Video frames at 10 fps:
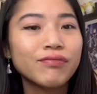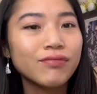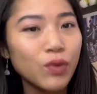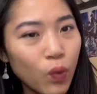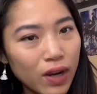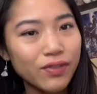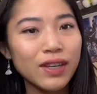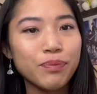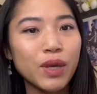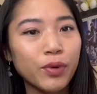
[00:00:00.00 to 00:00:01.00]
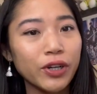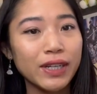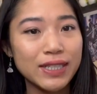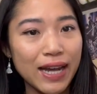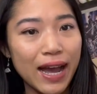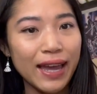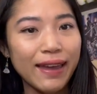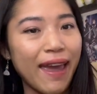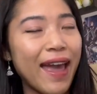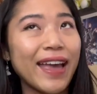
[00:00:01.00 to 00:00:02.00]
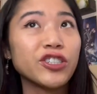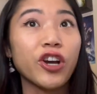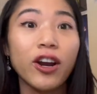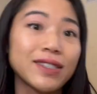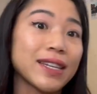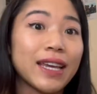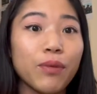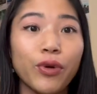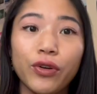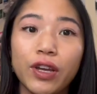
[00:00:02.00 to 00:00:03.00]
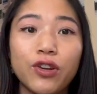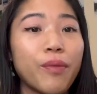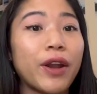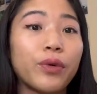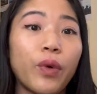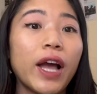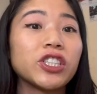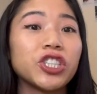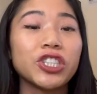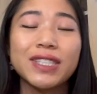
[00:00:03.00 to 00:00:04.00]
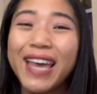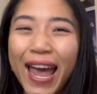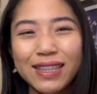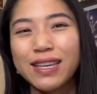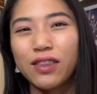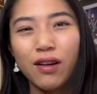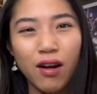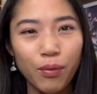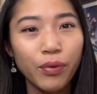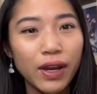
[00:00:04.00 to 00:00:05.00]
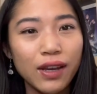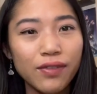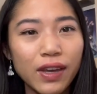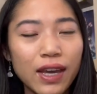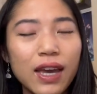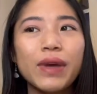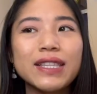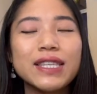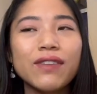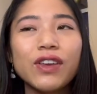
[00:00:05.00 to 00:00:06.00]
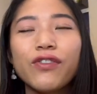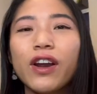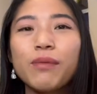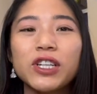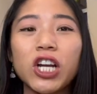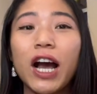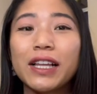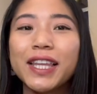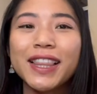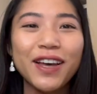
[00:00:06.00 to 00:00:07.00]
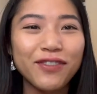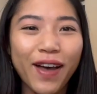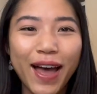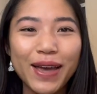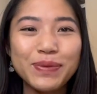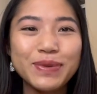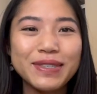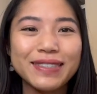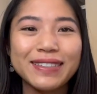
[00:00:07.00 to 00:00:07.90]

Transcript: one of the people are gonna die and your heart's gonna get broken no matter what, and she just can't take the heartbreak of it. It's giving very much ugly love vibes,